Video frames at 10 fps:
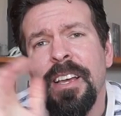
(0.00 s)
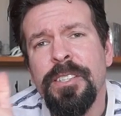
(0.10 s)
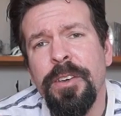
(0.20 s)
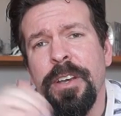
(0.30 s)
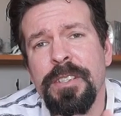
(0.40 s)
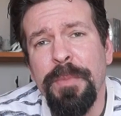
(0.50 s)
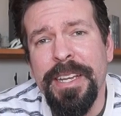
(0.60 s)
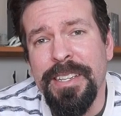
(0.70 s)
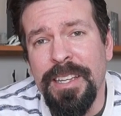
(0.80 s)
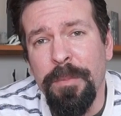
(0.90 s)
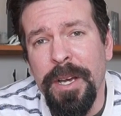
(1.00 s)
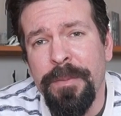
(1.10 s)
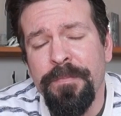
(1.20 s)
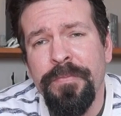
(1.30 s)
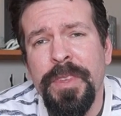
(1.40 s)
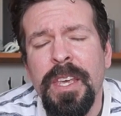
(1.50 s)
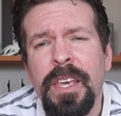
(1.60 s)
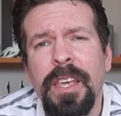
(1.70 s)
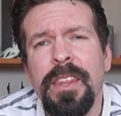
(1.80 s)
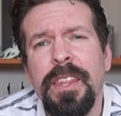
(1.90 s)
So here's my dilemma.
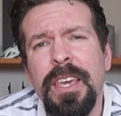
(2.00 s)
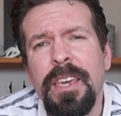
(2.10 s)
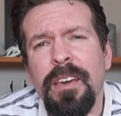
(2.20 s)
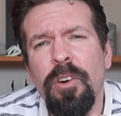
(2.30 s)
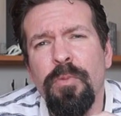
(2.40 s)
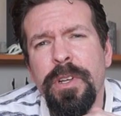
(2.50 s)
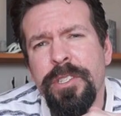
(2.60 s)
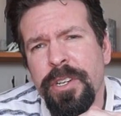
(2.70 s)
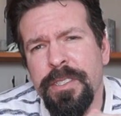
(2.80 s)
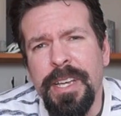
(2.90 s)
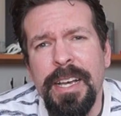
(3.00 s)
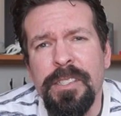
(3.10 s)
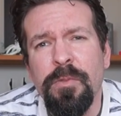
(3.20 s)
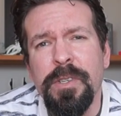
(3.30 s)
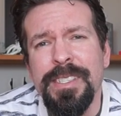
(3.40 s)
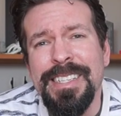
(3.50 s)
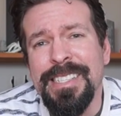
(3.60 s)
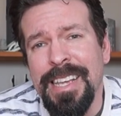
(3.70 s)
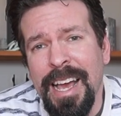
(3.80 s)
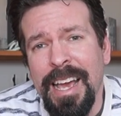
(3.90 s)
The original desk was
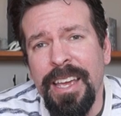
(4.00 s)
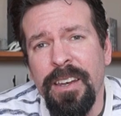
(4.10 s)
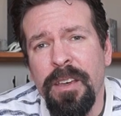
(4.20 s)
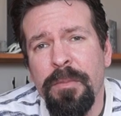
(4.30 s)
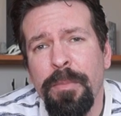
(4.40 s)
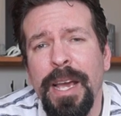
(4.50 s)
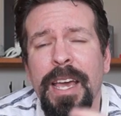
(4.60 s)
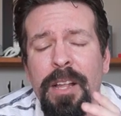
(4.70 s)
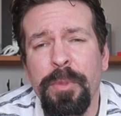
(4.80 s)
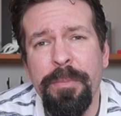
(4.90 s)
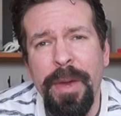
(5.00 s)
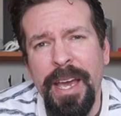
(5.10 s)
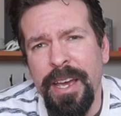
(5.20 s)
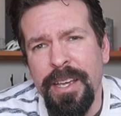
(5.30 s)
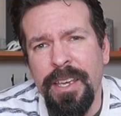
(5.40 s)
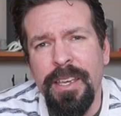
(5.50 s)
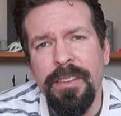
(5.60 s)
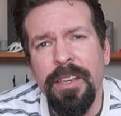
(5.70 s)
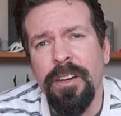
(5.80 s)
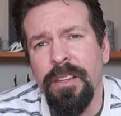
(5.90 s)
designed by Helmut Magg
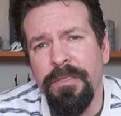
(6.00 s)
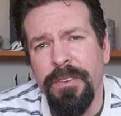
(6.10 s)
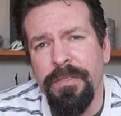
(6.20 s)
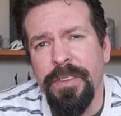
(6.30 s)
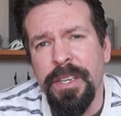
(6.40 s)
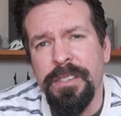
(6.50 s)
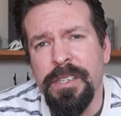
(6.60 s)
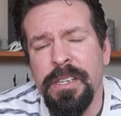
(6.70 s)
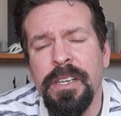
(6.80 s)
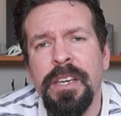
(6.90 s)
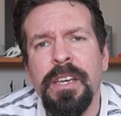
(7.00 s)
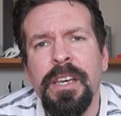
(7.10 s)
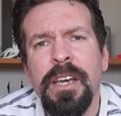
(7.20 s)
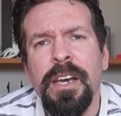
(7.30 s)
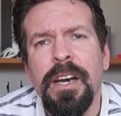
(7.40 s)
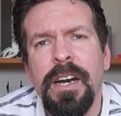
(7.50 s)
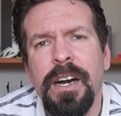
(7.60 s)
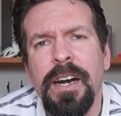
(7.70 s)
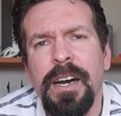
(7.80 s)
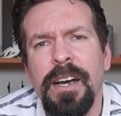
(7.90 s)
in the early 50s.
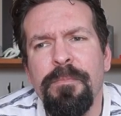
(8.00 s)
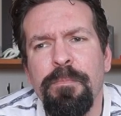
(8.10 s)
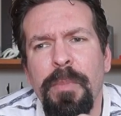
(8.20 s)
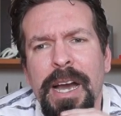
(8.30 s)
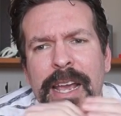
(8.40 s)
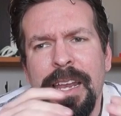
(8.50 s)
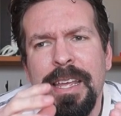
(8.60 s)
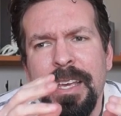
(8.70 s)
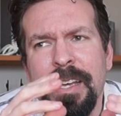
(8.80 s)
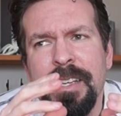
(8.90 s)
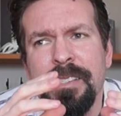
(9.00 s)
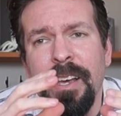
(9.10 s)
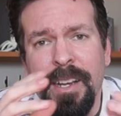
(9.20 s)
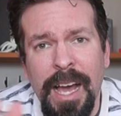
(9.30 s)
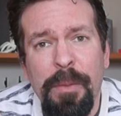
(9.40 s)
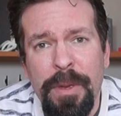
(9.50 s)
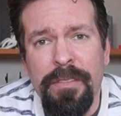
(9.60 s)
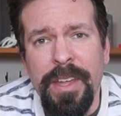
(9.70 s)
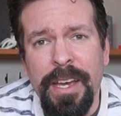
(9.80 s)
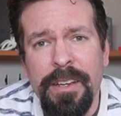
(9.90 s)
Uh, mine is a copy
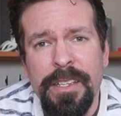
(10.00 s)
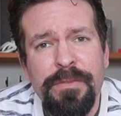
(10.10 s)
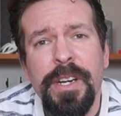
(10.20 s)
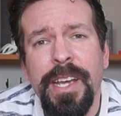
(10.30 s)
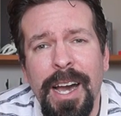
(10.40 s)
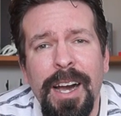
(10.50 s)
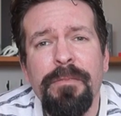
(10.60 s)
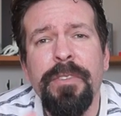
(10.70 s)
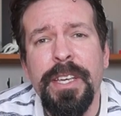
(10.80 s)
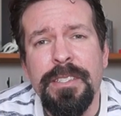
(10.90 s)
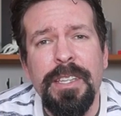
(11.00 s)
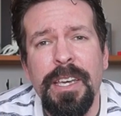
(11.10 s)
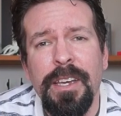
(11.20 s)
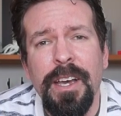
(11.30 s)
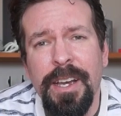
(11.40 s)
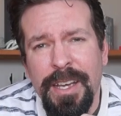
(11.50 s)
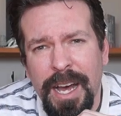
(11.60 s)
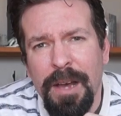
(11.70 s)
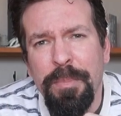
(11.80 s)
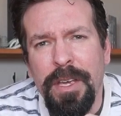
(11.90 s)
of that. It's very obviously a
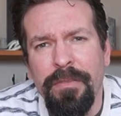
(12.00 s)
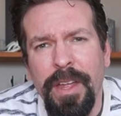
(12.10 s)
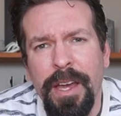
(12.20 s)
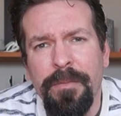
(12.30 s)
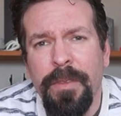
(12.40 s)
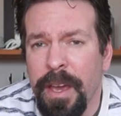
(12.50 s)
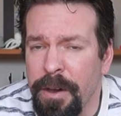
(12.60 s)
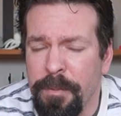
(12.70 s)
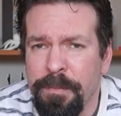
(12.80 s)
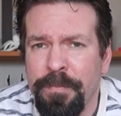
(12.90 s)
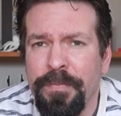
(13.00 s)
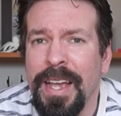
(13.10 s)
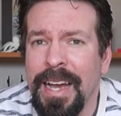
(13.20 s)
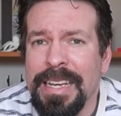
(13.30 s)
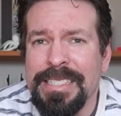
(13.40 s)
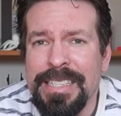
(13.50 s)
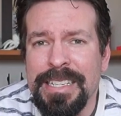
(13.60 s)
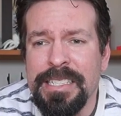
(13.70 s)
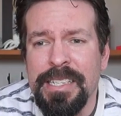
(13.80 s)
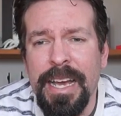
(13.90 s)
copy of that. Now, I
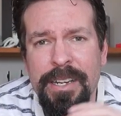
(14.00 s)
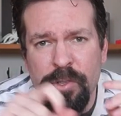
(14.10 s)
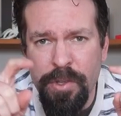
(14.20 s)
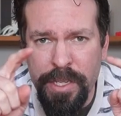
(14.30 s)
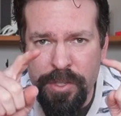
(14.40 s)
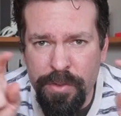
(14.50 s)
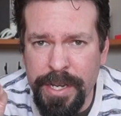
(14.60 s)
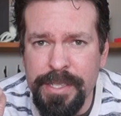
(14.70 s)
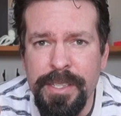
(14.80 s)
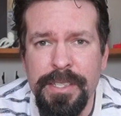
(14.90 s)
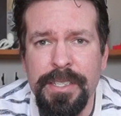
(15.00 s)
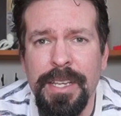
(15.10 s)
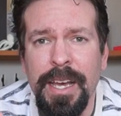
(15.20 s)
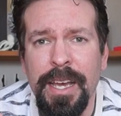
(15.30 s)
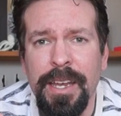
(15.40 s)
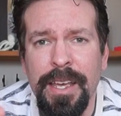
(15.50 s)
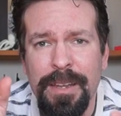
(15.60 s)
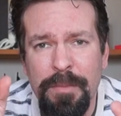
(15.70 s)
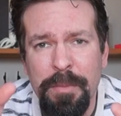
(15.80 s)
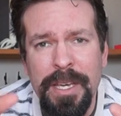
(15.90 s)
didn't actually trace his design
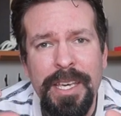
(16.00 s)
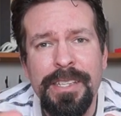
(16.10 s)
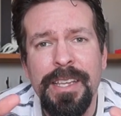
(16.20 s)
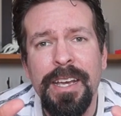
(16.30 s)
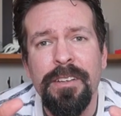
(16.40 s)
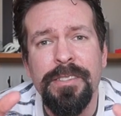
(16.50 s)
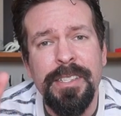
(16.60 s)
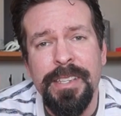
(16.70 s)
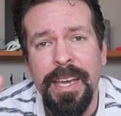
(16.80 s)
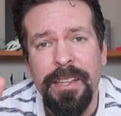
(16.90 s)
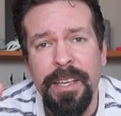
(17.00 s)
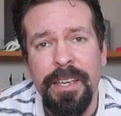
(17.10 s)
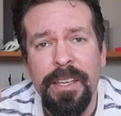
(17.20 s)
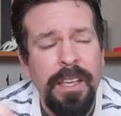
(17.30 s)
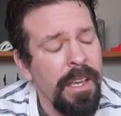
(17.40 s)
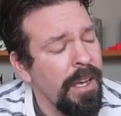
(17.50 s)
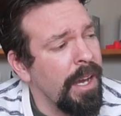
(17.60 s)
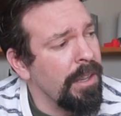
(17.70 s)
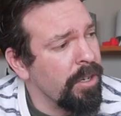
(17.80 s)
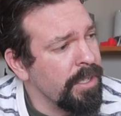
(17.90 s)
and mimic his angles exactly.
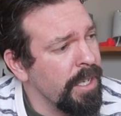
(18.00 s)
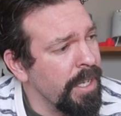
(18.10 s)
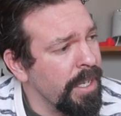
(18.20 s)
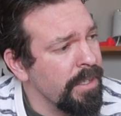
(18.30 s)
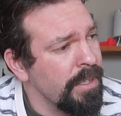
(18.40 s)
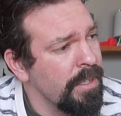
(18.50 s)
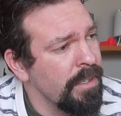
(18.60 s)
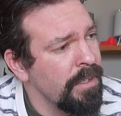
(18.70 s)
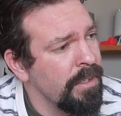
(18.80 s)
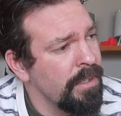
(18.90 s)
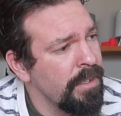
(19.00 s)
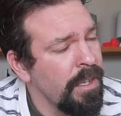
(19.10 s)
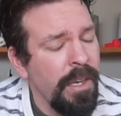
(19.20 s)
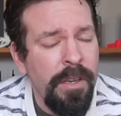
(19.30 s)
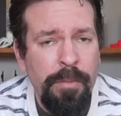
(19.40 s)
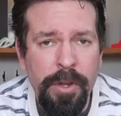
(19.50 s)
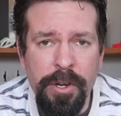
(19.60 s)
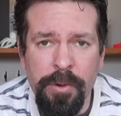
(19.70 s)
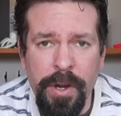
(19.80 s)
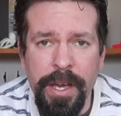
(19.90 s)
I looked at his, put
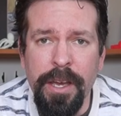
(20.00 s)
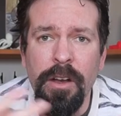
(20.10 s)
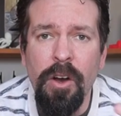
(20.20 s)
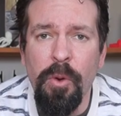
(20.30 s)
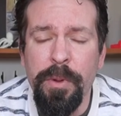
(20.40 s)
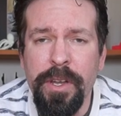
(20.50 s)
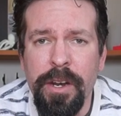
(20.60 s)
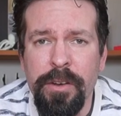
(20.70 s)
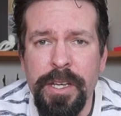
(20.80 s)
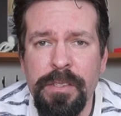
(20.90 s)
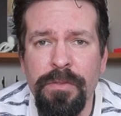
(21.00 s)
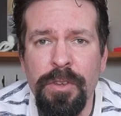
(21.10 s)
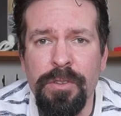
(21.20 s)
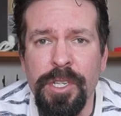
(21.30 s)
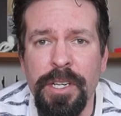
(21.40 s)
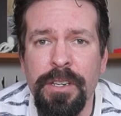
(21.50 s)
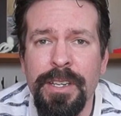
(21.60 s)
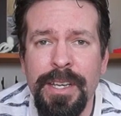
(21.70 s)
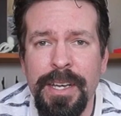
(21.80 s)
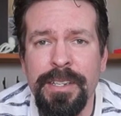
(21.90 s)
it away, opened Autodesk Fusion,
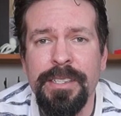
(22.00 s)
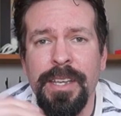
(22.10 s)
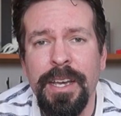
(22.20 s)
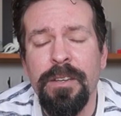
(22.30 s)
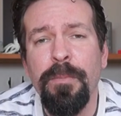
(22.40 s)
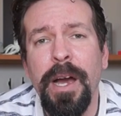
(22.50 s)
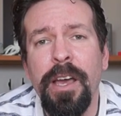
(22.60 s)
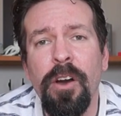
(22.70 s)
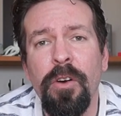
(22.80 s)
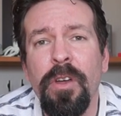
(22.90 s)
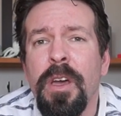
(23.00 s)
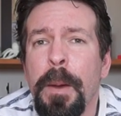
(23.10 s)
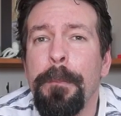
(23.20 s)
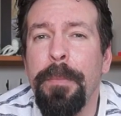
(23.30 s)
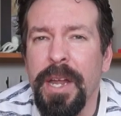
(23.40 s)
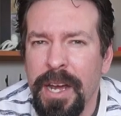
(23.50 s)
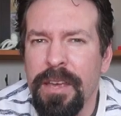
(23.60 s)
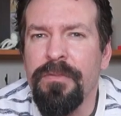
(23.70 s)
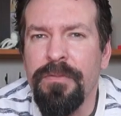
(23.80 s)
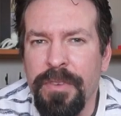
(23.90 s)
and designed my own but
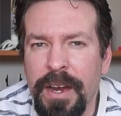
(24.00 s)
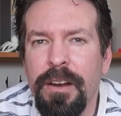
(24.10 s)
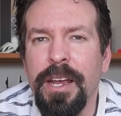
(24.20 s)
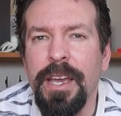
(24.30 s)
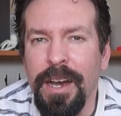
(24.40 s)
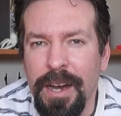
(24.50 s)
I very